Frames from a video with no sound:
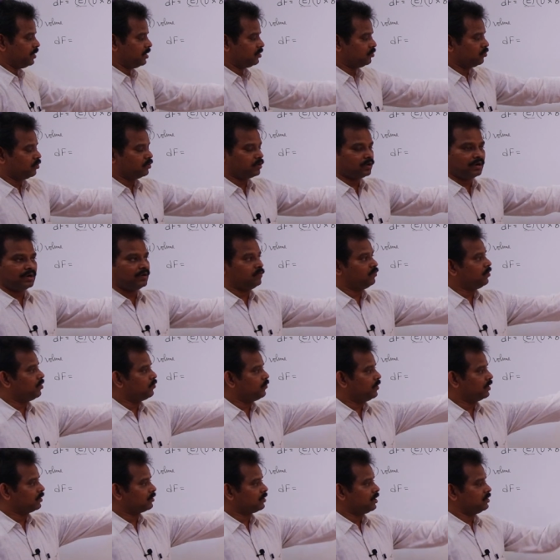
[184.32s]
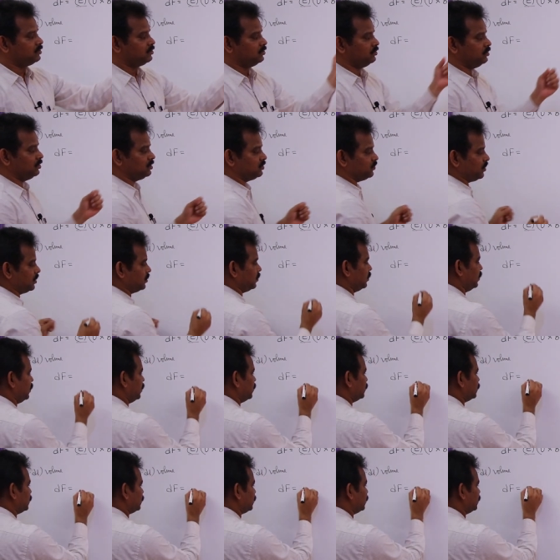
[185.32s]
by total number of electrons in this one
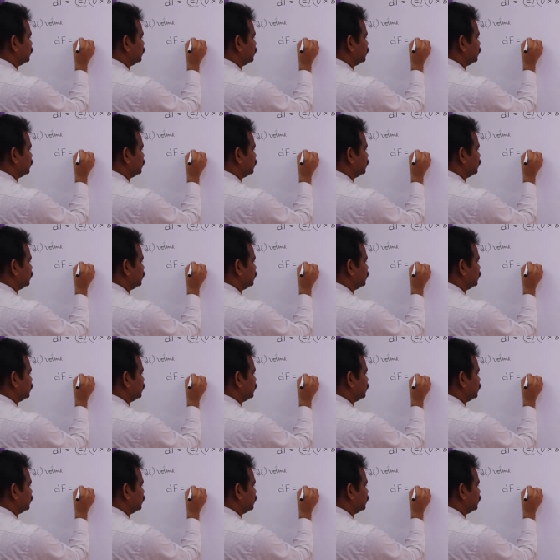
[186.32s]
that